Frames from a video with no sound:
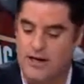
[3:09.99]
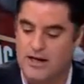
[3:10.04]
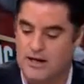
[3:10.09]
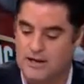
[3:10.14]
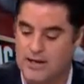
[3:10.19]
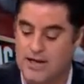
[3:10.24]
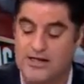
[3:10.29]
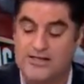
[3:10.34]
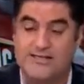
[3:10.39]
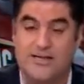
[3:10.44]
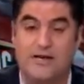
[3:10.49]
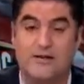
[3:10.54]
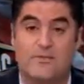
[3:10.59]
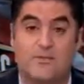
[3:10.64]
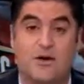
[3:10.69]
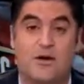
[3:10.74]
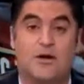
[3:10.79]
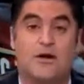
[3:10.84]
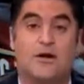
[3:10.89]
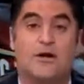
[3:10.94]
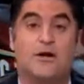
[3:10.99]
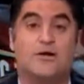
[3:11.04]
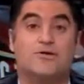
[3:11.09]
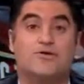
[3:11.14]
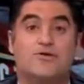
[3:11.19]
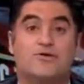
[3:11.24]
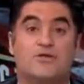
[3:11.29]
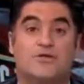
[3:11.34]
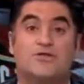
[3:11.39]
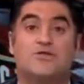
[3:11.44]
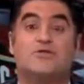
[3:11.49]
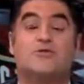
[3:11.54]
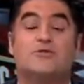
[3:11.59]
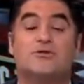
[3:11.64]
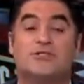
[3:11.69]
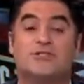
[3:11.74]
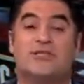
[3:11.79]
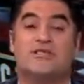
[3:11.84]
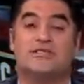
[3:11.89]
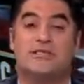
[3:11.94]
a lot of South American countries, as soon
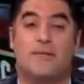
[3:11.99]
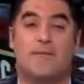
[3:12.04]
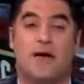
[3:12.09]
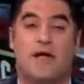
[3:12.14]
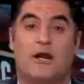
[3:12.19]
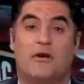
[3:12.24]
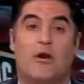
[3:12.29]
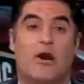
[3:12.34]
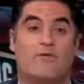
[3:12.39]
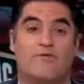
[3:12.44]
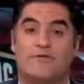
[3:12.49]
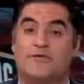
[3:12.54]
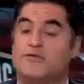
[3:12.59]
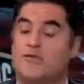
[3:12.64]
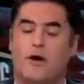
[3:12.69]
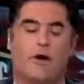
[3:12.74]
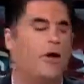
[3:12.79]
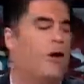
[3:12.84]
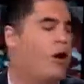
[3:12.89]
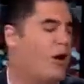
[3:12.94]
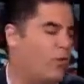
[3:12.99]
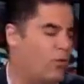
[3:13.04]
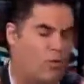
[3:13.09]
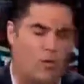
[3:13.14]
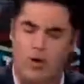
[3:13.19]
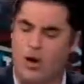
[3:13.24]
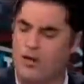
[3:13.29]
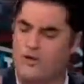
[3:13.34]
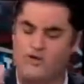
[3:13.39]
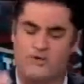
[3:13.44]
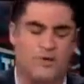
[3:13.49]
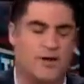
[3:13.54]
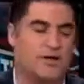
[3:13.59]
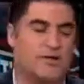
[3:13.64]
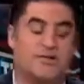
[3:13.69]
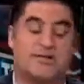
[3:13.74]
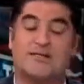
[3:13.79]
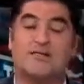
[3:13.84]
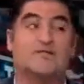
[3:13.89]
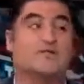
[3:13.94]
as they step out of office, go, oh, war on
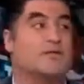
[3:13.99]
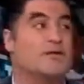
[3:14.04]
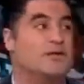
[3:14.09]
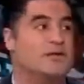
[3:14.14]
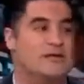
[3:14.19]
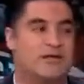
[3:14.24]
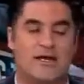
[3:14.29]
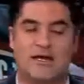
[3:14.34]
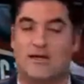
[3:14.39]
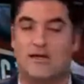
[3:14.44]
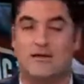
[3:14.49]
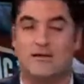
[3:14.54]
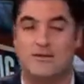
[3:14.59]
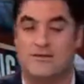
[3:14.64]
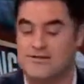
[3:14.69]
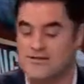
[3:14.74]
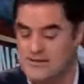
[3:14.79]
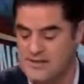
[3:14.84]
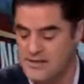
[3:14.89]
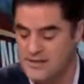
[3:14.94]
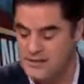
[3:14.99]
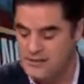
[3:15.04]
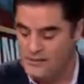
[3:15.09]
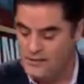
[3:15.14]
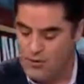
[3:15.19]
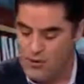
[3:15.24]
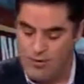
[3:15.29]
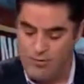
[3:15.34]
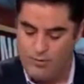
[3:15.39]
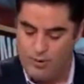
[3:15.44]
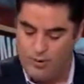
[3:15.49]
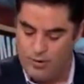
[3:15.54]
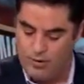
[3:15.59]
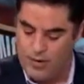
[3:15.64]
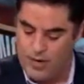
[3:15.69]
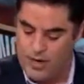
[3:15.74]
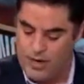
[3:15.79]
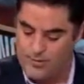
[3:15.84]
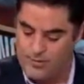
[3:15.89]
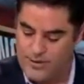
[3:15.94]
drugs is ridiculous.
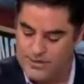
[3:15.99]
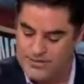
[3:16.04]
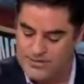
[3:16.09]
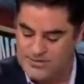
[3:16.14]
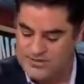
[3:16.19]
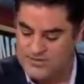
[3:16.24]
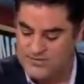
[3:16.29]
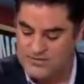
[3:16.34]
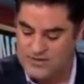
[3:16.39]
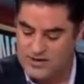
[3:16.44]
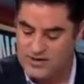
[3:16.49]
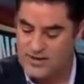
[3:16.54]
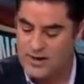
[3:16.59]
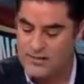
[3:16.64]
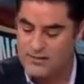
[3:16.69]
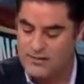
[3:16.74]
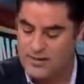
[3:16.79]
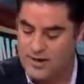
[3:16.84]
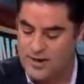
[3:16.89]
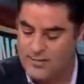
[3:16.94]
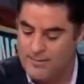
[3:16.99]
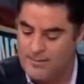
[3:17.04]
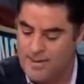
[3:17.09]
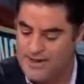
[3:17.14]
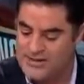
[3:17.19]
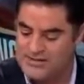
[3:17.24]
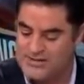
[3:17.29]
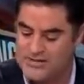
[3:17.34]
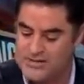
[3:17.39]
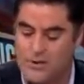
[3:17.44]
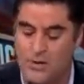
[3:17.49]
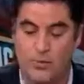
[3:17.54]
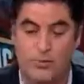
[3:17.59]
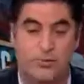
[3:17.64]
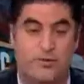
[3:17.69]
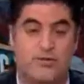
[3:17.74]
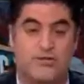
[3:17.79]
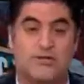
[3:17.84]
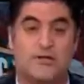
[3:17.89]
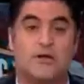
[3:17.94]
Former presidents of Colombia, Mexico,
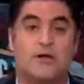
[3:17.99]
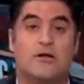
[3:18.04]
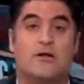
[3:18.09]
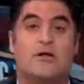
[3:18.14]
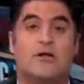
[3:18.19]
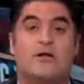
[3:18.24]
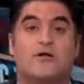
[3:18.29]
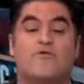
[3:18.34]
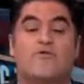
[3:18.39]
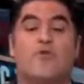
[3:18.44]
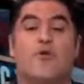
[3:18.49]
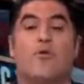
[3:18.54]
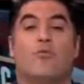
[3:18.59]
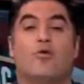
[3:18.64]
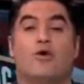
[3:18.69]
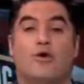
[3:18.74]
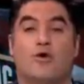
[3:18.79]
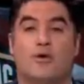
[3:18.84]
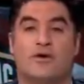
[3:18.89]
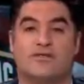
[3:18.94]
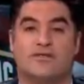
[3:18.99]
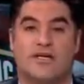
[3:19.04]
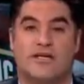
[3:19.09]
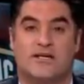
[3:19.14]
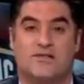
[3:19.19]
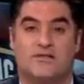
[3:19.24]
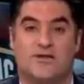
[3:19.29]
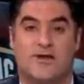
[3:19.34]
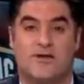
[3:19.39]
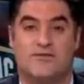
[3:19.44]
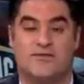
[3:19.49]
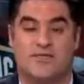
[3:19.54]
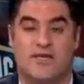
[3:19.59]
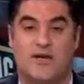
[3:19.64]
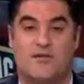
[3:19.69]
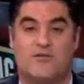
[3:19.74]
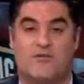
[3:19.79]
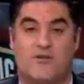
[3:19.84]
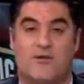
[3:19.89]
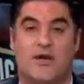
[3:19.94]
Brazil, former U.S. Secretary of
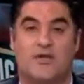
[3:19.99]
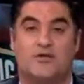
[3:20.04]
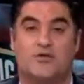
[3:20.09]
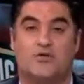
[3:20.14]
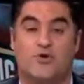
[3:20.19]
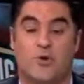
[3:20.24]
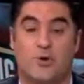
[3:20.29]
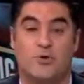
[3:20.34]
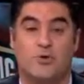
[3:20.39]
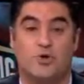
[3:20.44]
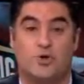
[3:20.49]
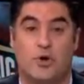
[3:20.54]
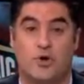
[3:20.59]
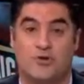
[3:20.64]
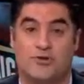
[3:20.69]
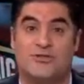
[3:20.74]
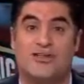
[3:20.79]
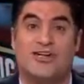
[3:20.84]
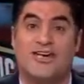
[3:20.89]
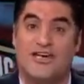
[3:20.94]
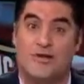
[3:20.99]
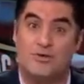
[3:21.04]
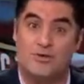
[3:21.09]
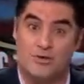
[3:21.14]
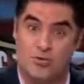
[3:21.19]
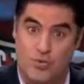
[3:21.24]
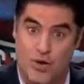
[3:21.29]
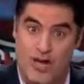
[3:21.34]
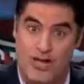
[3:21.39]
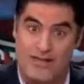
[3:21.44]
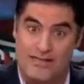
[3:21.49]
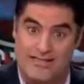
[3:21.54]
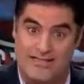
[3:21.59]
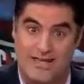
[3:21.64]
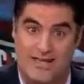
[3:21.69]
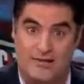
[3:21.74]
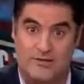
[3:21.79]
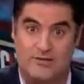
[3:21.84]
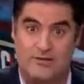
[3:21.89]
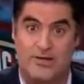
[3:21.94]
State for us, George Shultz, he was Reagan's
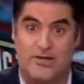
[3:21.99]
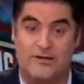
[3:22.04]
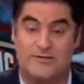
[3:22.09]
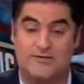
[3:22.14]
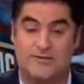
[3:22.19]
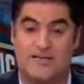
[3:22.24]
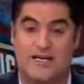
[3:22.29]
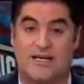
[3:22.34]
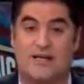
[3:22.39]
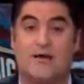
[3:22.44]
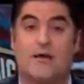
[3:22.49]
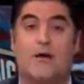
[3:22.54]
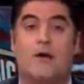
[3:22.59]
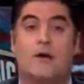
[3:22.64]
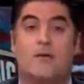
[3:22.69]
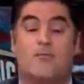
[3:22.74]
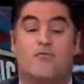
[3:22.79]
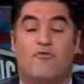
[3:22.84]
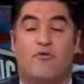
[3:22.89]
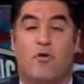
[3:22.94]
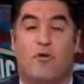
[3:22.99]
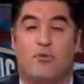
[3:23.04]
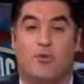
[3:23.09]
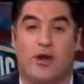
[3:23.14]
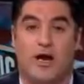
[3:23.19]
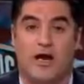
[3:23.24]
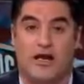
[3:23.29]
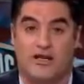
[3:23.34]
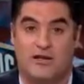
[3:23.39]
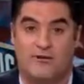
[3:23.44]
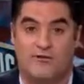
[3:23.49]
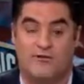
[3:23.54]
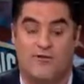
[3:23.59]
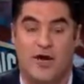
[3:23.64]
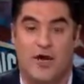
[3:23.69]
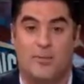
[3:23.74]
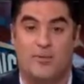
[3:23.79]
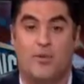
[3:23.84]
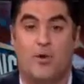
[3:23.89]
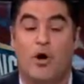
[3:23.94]
Secretary of State, former head of the
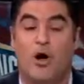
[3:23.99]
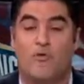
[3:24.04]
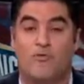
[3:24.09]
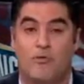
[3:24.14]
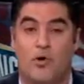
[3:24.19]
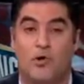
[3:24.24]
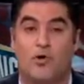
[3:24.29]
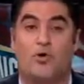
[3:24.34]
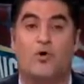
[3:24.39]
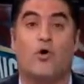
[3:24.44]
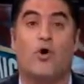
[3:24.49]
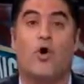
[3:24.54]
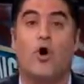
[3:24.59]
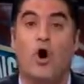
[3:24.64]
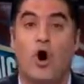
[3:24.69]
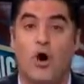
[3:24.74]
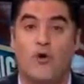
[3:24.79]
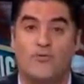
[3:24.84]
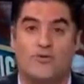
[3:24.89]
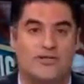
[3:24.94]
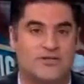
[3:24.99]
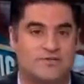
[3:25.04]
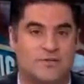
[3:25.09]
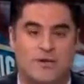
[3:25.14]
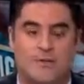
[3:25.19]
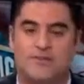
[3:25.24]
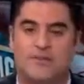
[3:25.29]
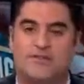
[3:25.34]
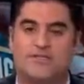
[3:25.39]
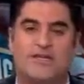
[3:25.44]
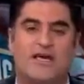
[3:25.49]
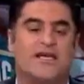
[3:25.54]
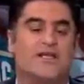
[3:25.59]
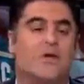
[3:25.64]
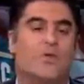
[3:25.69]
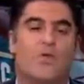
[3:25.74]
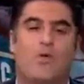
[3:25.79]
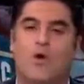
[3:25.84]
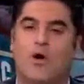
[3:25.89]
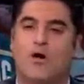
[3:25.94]
Fed, Paul Volcker, all these people saying
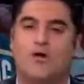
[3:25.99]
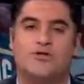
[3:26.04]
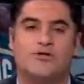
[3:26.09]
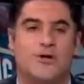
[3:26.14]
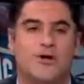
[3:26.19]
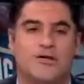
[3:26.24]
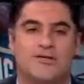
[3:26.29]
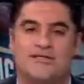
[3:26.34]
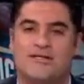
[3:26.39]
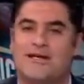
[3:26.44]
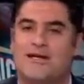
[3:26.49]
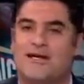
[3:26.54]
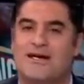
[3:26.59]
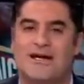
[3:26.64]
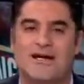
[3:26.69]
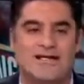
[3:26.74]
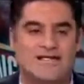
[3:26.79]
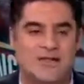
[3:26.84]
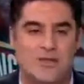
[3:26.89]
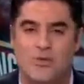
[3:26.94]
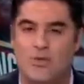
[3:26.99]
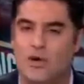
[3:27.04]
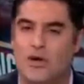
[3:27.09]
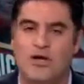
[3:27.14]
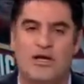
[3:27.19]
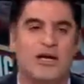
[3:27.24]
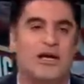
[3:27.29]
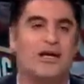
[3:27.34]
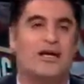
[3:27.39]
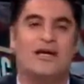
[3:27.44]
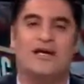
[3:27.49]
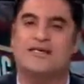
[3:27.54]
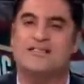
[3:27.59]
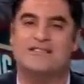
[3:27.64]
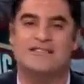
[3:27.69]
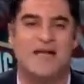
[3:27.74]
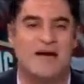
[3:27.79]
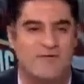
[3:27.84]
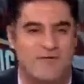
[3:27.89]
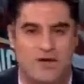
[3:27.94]
the war on drugs isn't working,
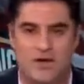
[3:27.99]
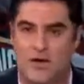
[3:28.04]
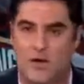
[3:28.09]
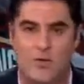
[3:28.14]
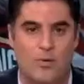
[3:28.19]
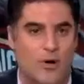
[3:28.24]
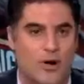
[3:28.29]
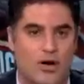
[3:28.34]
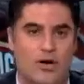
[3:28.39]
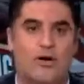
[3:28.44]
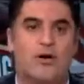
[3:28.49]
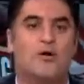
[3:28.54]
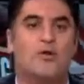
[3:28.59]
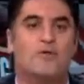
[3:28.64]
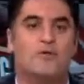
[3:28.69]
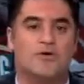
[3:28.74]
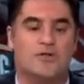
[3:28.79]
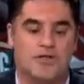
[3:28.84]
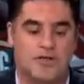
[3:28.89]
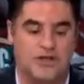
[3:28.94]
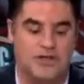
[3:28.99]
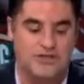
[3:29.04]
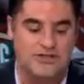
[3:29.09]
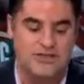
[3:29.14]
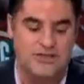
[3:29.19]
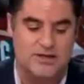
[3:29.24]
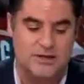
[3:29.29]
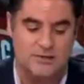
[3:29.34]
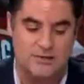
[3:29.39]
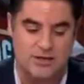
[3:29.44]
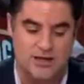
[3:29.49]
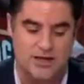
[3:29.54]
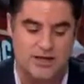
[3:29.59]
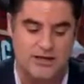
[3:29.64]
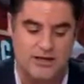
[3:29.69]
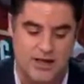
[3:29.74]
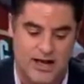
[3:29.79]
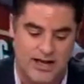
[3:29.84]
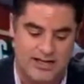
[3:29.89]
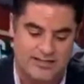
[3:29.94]
is never going to work, we should consider
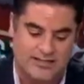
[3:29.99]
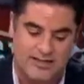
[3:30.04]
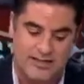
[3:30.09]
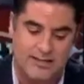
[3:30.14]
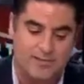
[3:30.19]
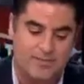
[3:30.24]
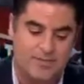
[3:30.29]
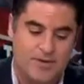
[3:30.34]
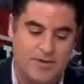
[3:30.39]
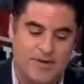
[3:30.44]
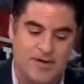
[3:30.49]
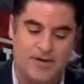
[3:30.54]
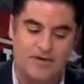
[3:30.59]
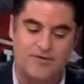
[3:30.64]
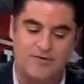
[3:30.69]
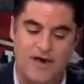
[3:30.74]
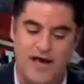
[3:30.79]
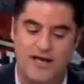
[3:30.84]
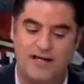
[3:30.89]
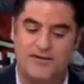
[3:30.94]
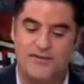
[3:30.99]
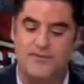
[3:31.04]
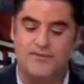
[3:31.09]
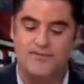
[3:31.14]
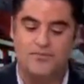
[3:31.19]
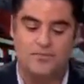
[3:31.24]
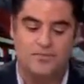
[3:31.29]
legalizing. In fact,